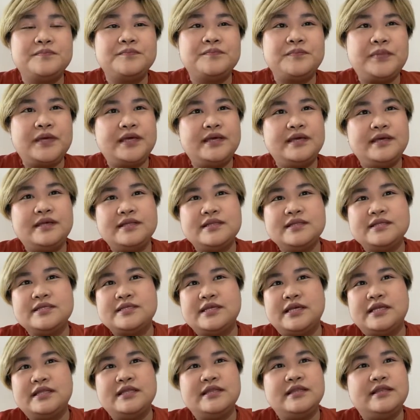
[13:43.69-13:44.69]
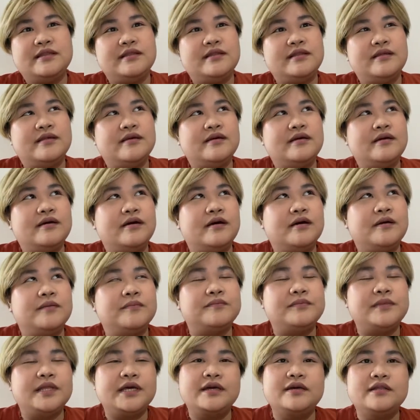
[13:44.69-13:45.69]
pains and
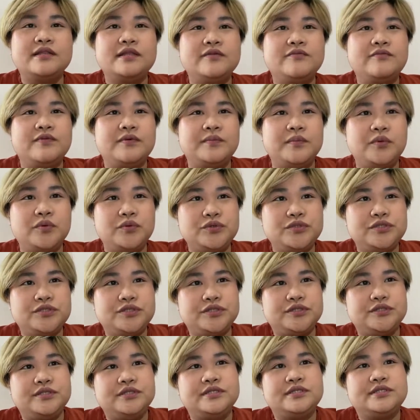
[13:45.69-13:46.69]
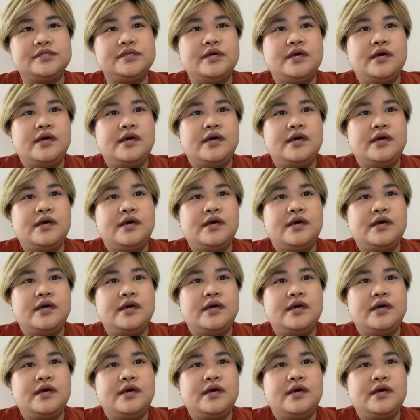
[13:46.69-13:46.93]
negative emotions.